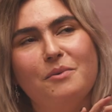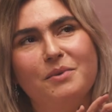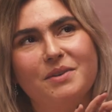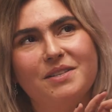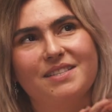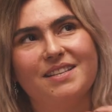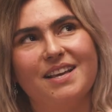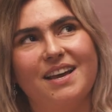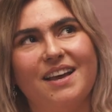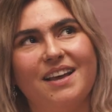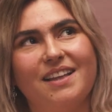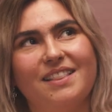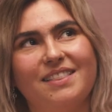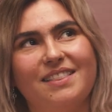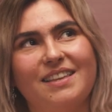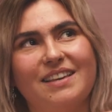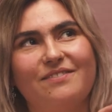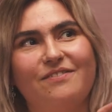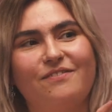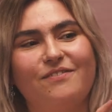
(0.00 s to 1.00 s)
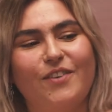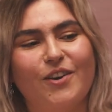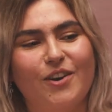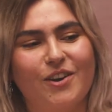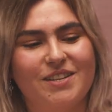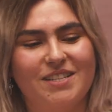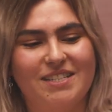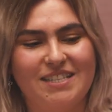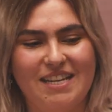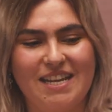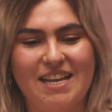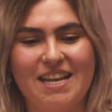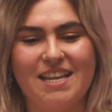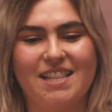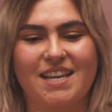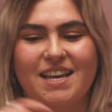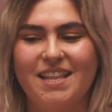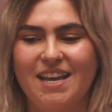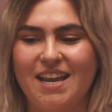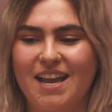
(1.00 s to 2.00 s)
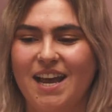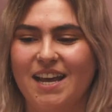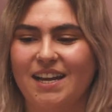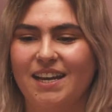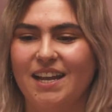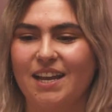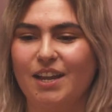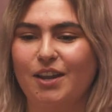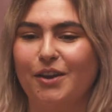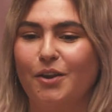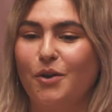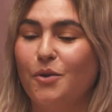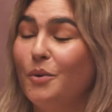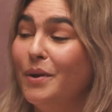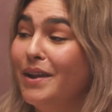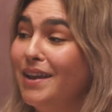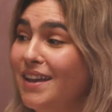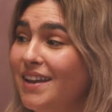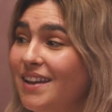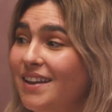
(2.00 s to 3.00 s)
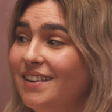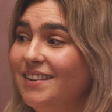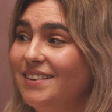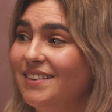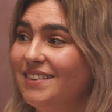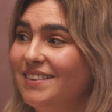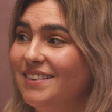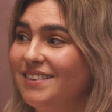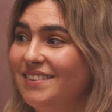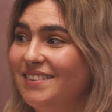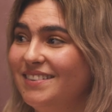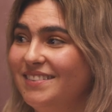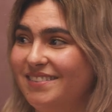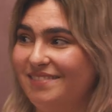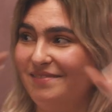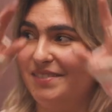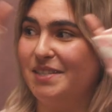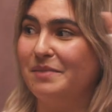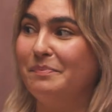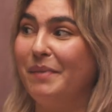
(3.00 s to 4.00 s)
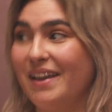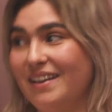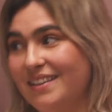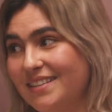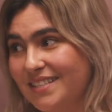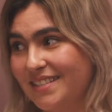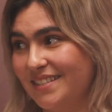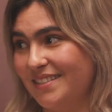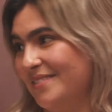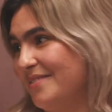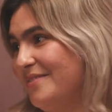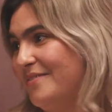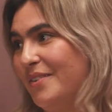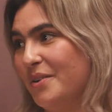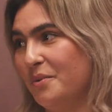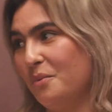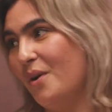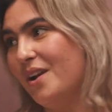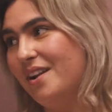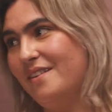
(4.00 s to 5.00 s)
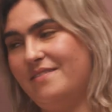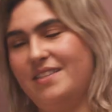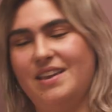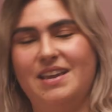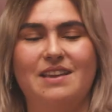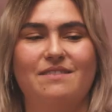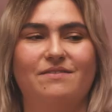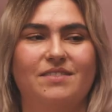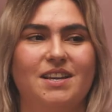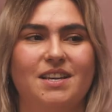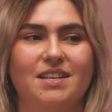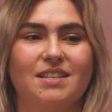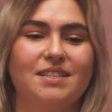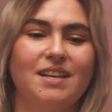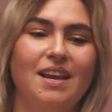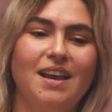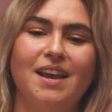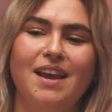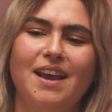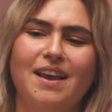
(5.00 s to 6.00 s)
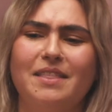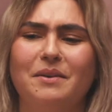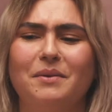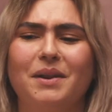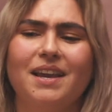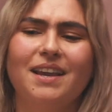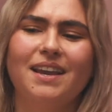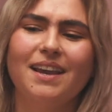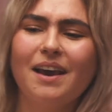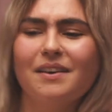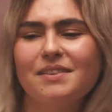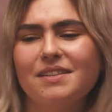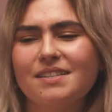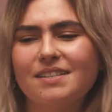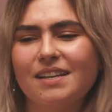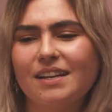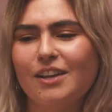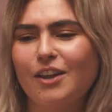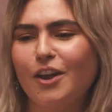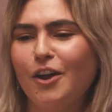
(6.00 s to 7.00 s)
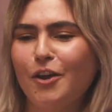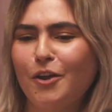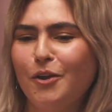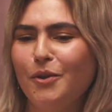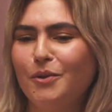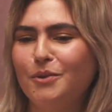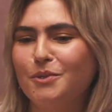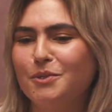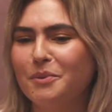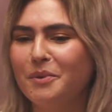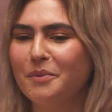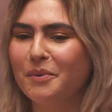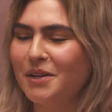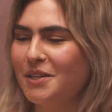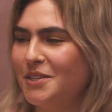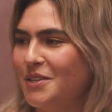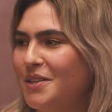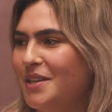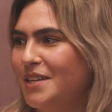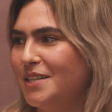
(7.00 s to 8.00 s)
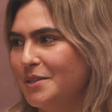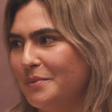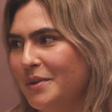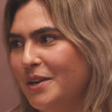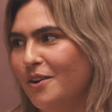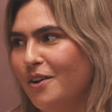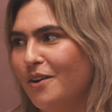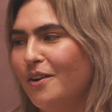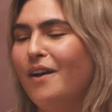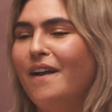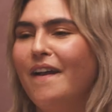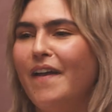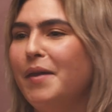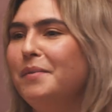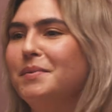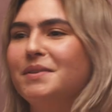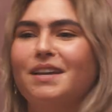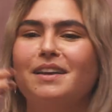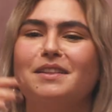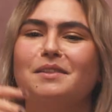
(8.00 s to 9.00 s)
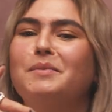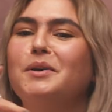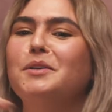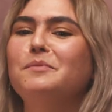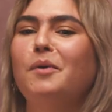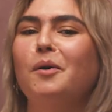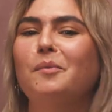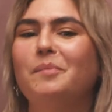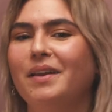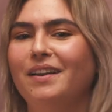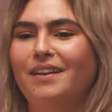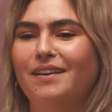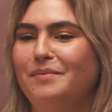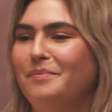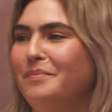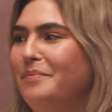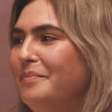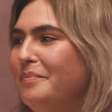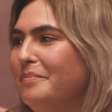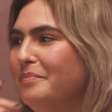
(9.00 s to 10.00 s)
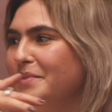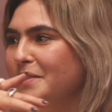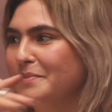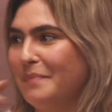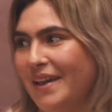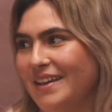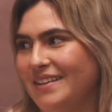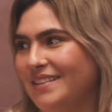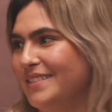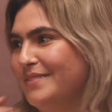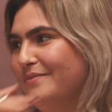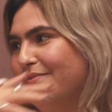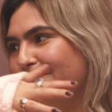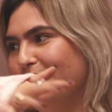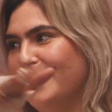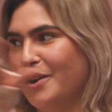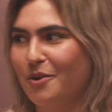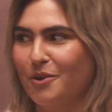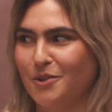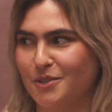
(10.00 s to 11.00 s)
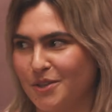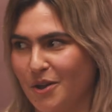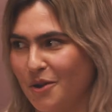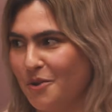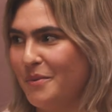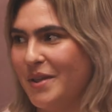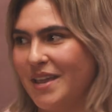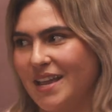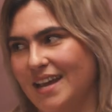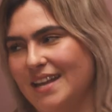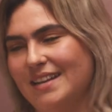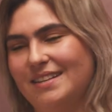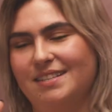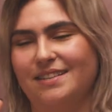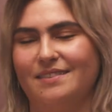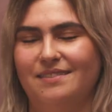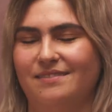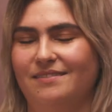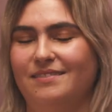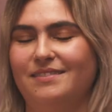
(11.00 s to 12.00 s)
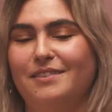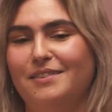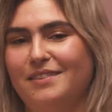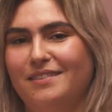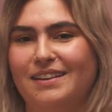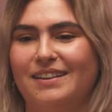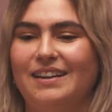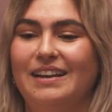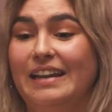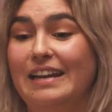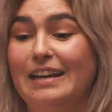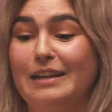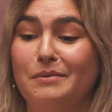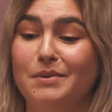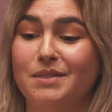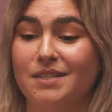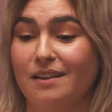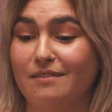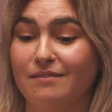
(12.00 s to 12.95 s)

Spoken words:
was there the first year that they had like a queer space for one of the evenings. And they were like, how's this going to go? Do we want to do this? Do we not? It was like the most popular space across the whole weekend and clearly was like